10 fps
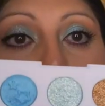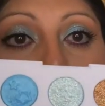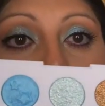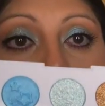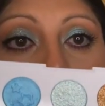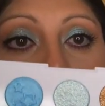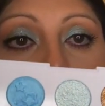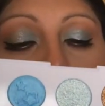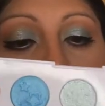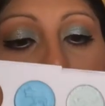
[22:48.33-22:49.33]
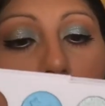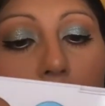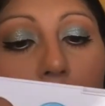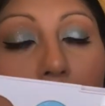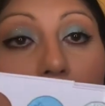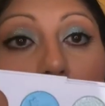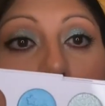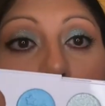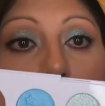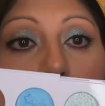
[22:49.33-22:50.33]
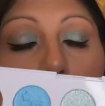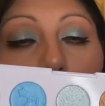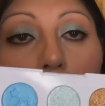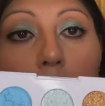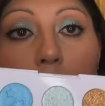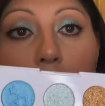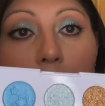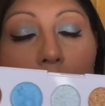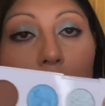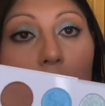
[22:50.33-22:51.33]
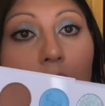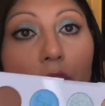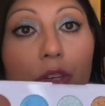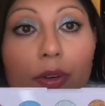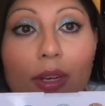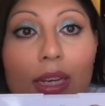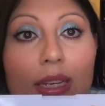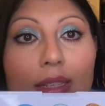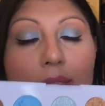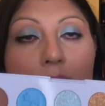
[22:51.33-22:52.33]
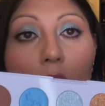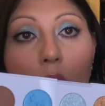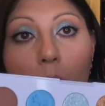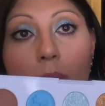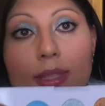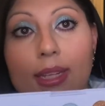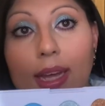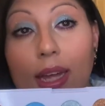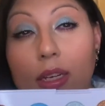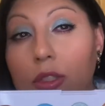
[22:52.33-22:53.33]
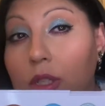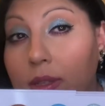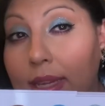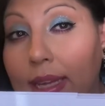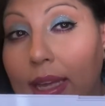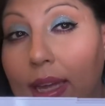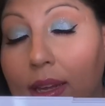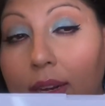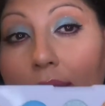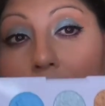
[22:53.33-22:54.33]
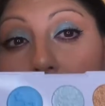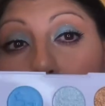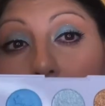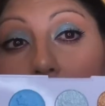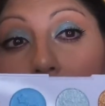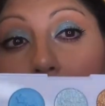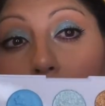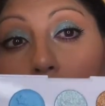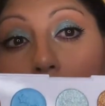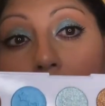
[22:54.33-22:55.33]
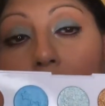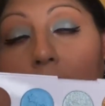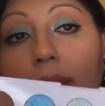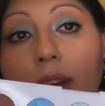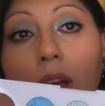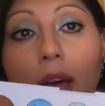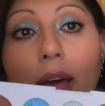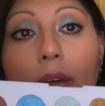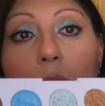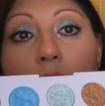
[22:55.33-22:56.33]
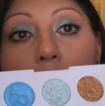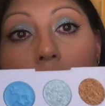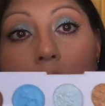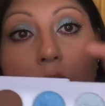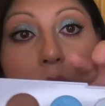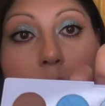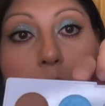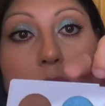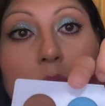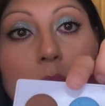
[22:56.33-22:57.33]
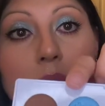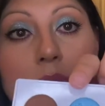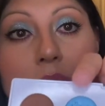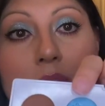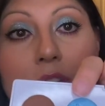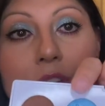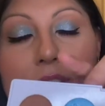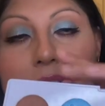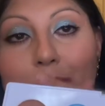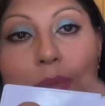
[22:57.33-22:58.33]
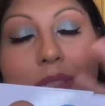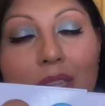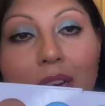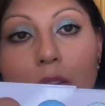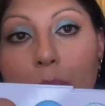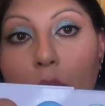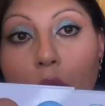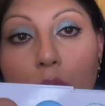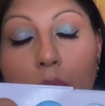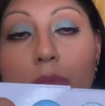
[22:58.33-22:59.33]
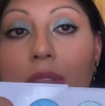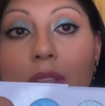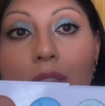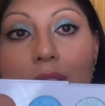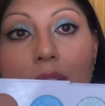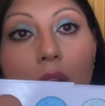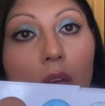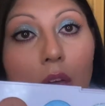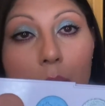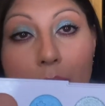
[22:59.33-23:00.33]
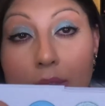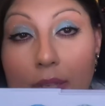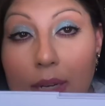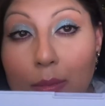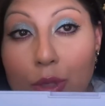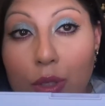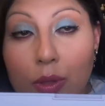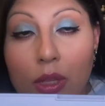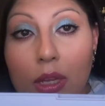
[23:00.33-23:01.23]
this shade right here all over the crease. Once I got it to like a nice brown that I wanted, I moved on to the blue one right here and I built it up all over the lid, built it up to the